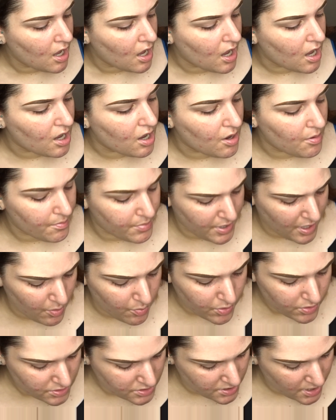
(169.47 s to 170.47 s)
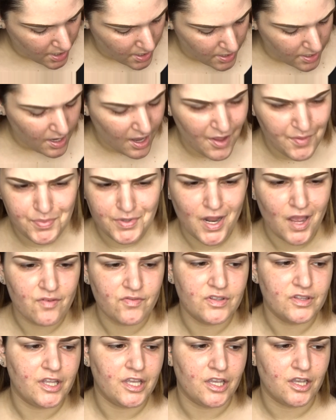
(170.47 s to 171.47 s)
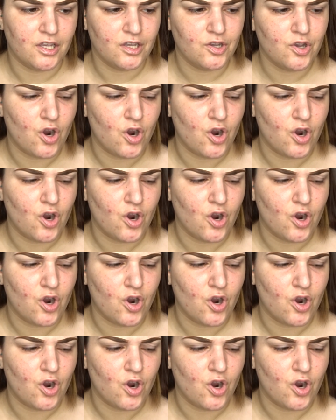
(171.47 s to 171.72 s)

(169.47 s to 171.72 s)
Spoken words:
but I will say I've been having like